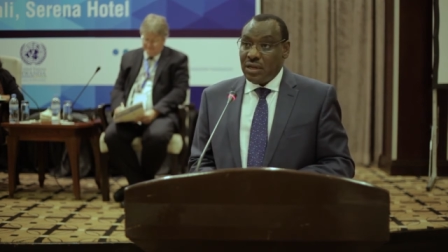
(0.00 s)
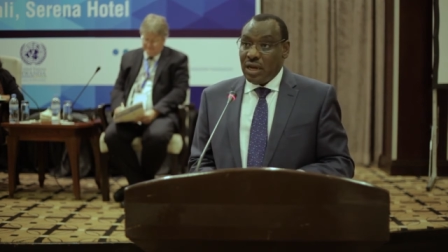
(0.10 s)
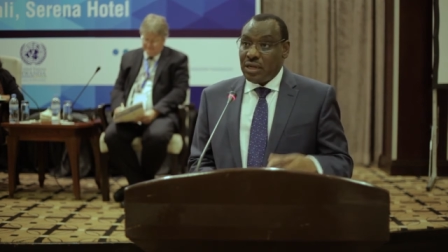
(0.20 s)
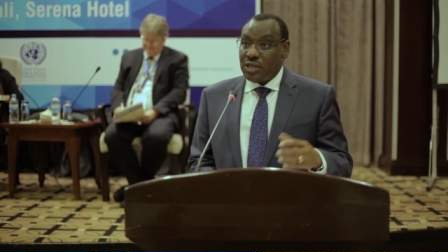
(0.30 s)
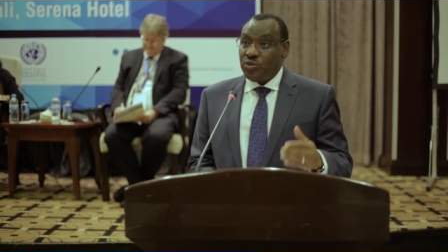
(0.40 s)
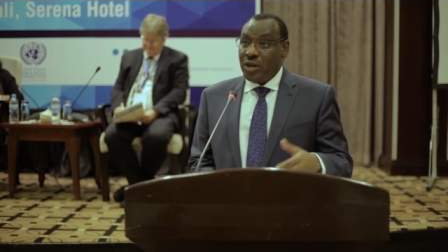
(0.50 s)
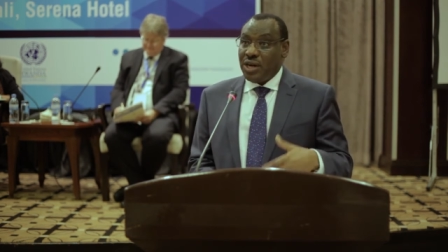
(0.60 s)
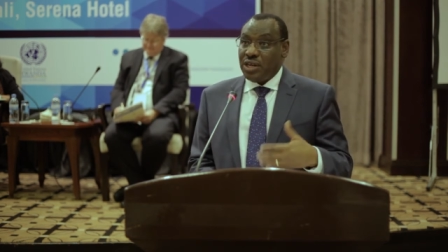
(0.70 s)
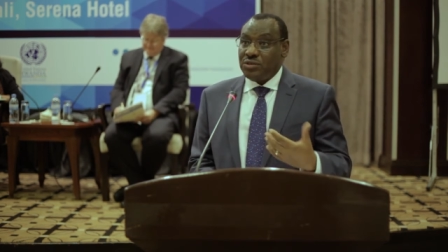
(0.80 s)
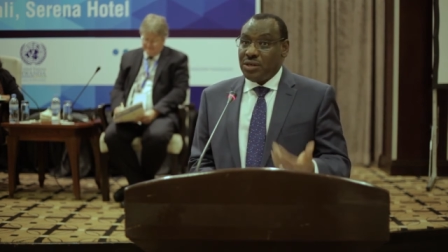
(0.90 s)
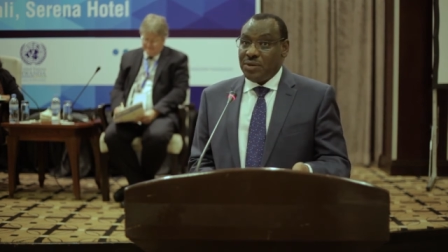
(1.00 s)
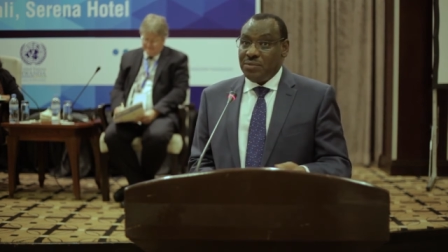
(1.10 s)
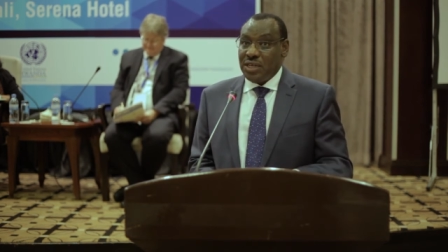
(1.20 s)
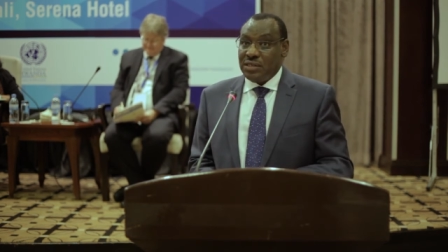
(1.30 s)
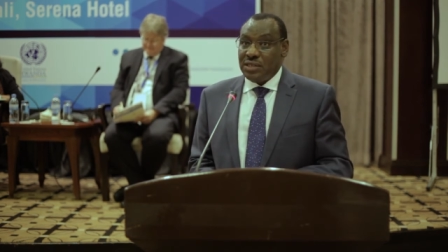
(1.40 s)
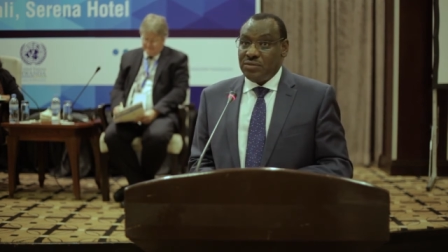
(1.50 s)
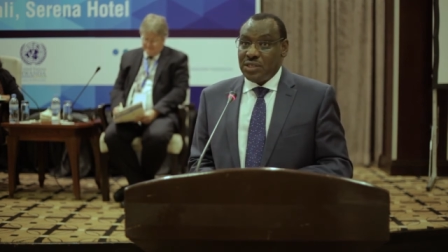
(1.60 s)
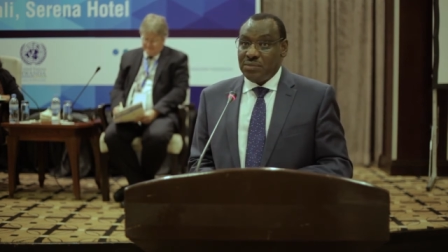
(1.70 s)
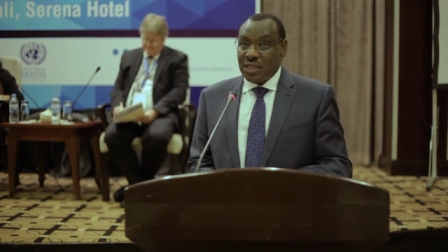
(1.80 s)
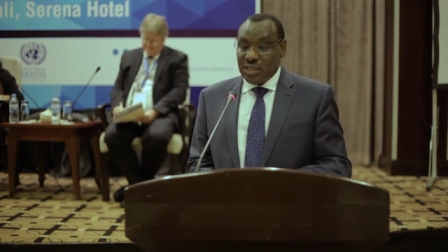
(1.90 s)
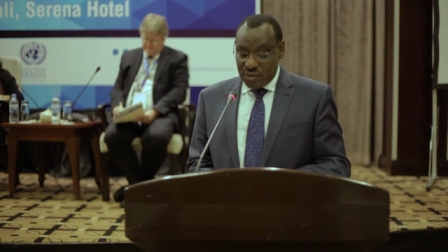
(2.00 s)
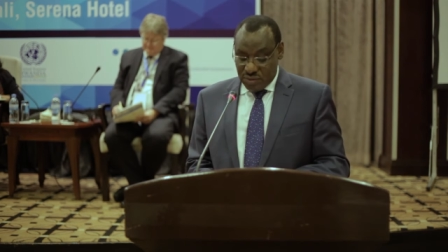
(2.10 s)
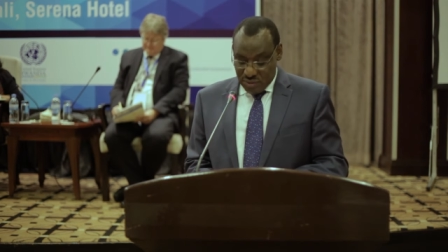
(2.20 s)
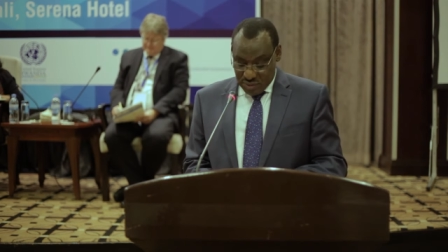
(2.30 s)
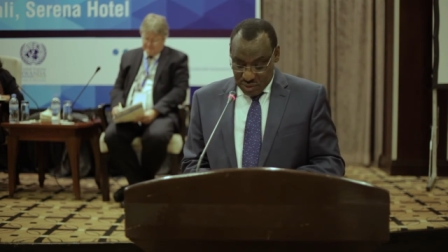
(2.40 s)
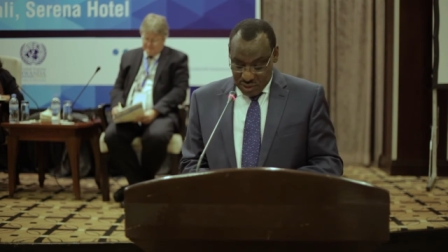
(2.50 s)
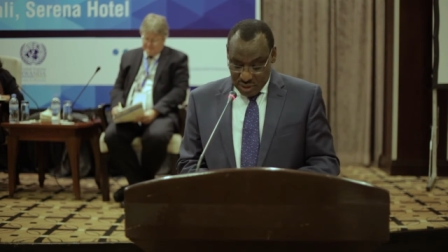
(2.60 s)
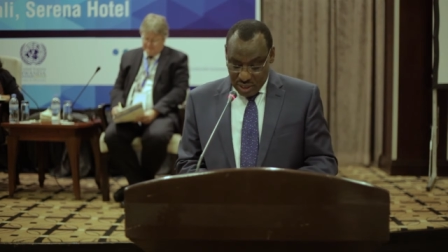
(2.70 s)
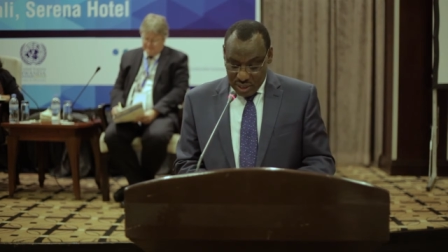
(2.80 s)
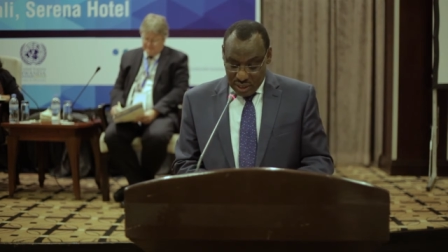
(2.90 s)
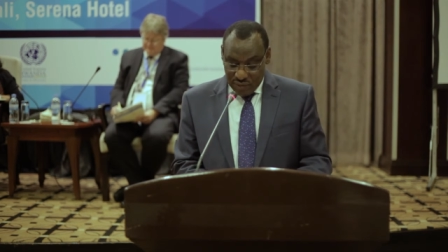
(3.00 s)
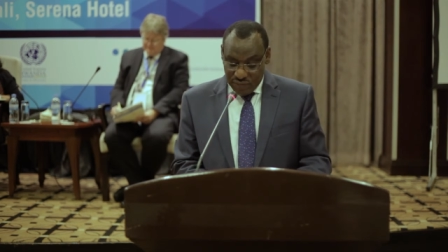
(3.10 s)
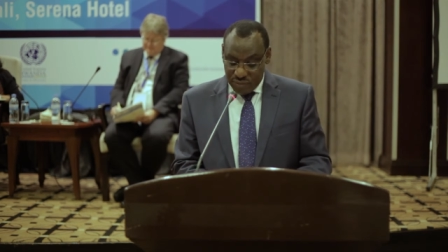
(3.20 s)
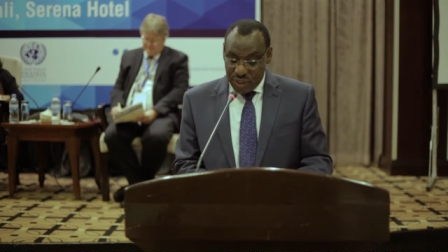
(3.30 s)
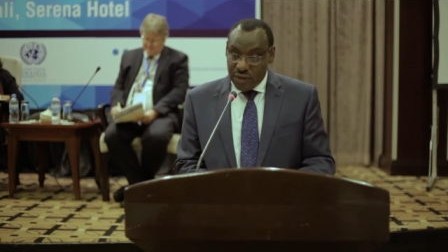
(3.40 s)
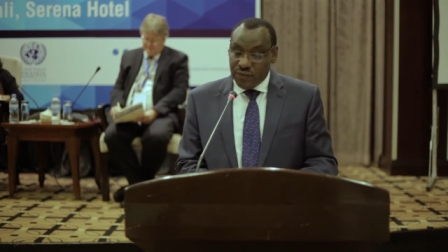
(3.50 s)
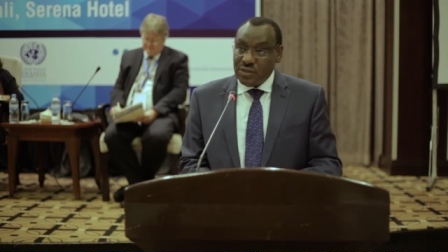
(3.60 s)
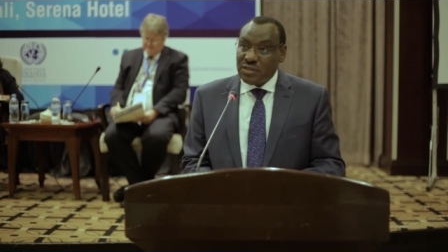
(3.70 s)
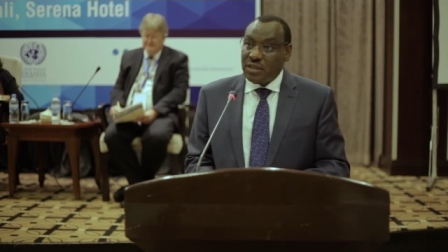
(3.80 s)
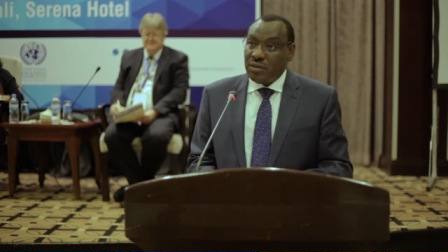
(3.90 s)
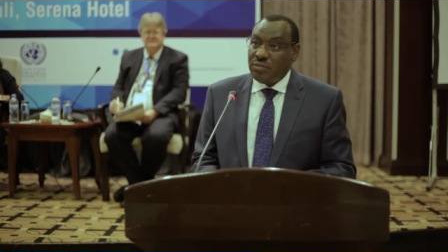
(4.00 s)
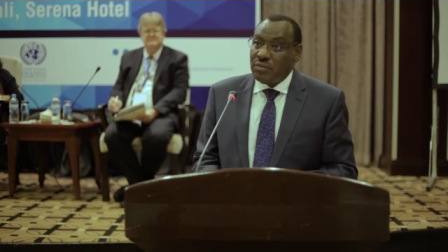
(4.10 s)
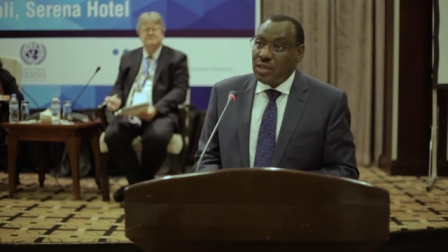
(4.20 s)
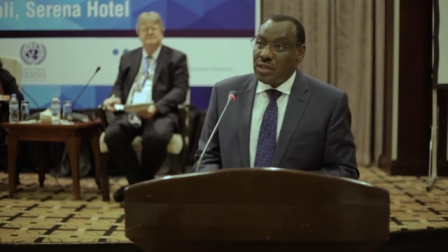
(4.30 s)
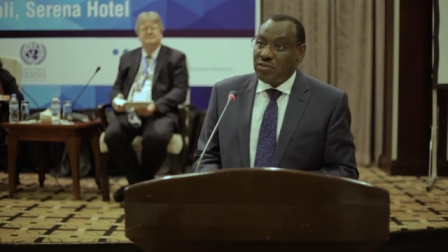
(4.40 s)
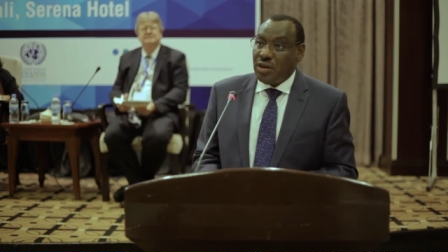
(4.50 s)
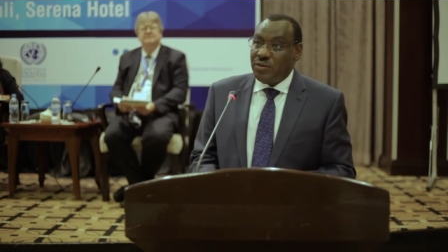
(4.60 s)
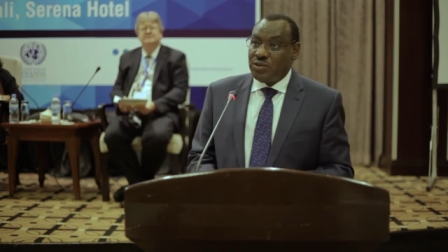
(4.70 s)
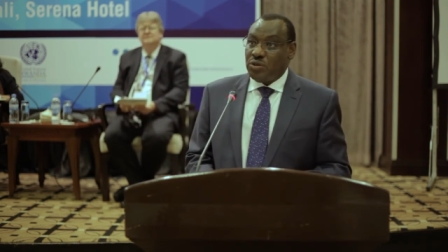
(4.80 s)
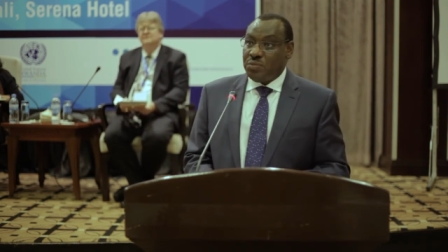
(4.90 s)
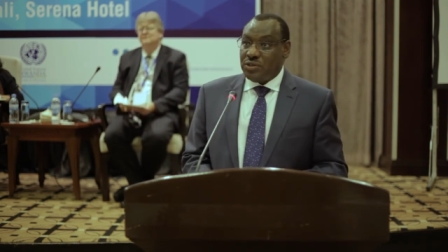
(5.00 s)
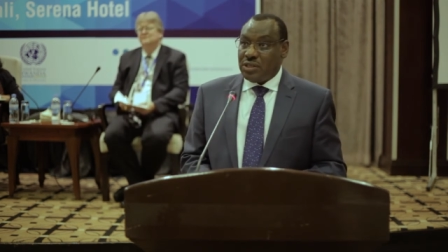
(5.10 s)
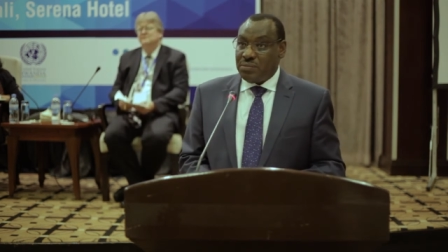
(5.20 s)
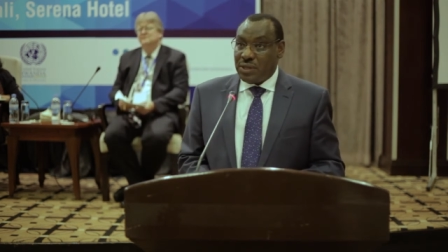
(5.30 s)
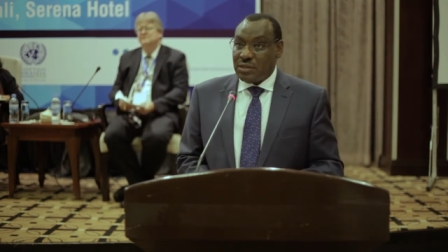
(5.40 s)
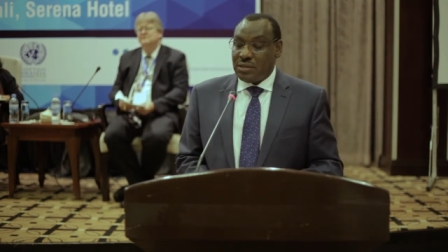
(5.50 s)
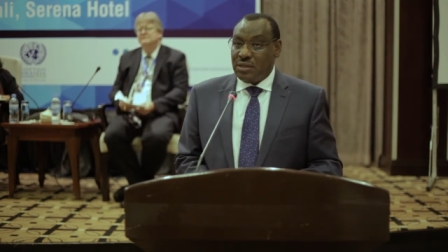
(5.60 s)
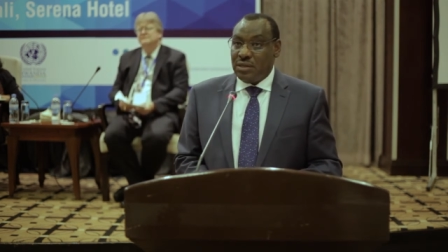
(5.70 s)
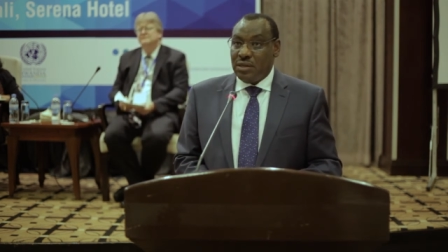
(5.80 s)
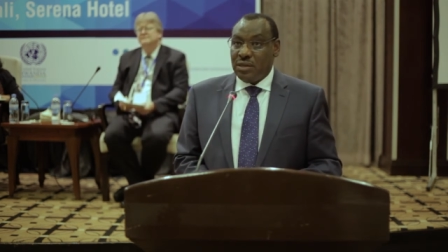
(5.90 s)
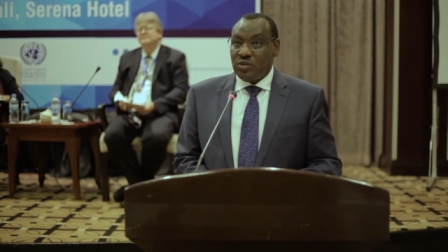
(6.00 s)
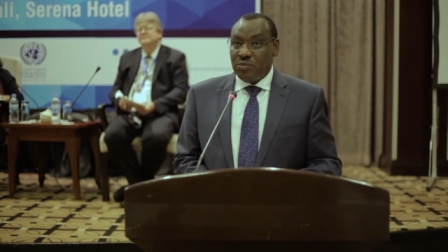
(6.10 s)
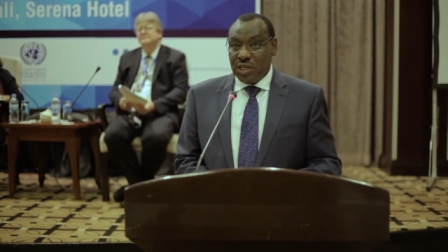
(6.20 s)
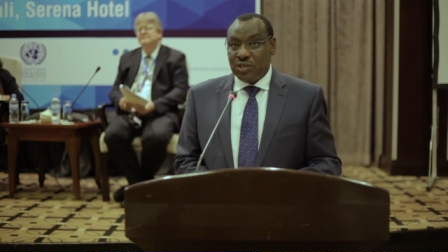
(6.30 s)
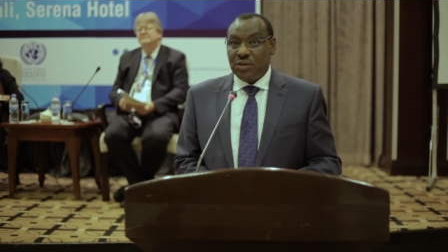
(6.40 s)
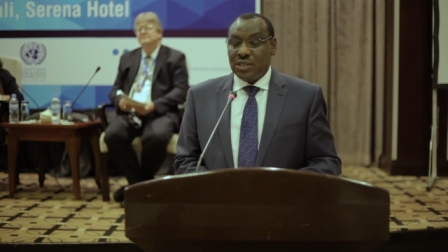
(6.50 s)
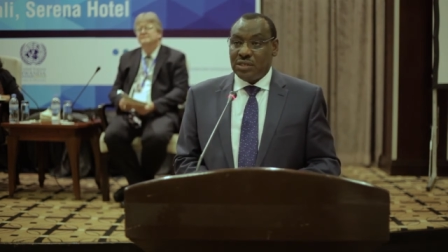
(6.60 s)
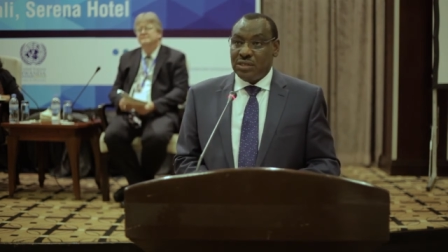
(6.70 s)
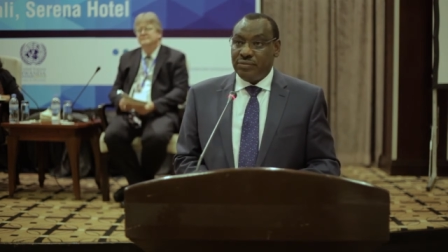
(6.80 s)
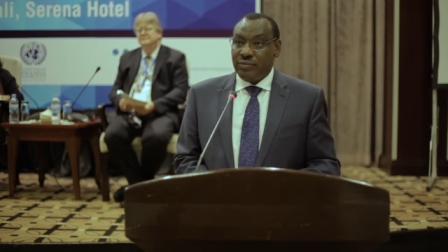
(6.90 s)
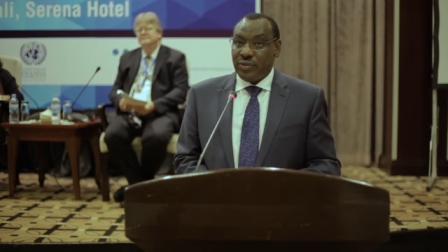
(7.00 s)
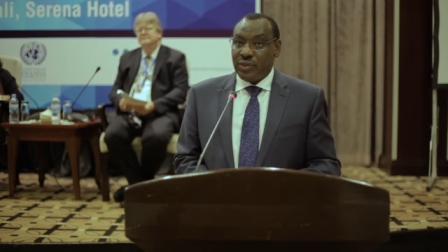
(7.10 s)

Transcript: And that's why you had to supplement it with maternal leave benefit scheme that you have also put in place to make sure that